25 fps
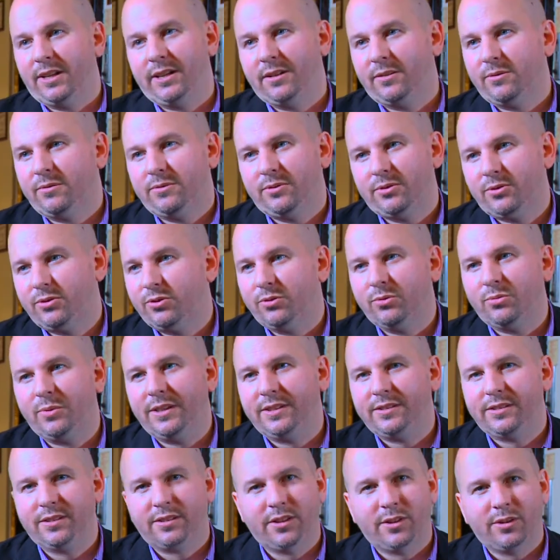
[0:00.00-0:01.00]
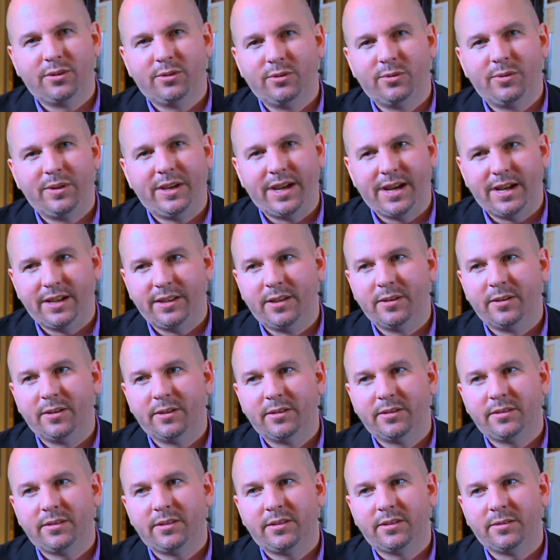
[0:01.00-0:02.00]
Like two weeks ago, we had
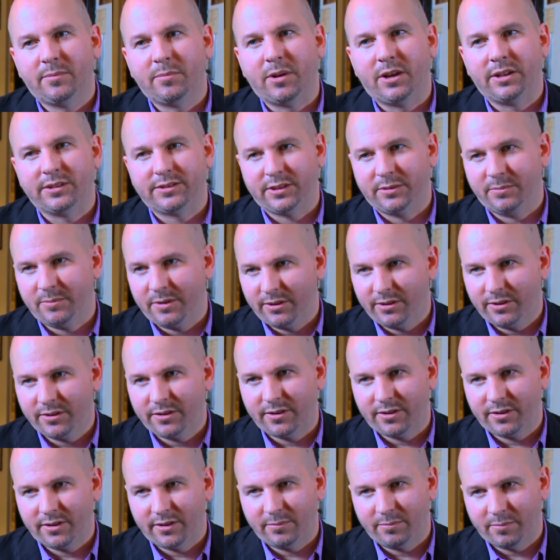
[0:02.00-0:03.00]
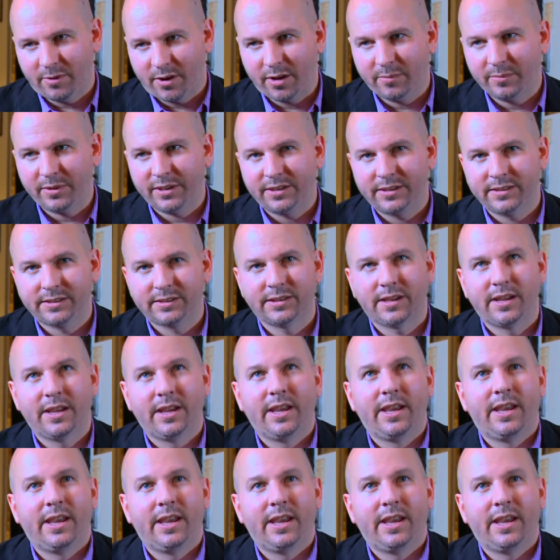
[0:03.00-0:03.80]
the, the Boston Marathon bombings,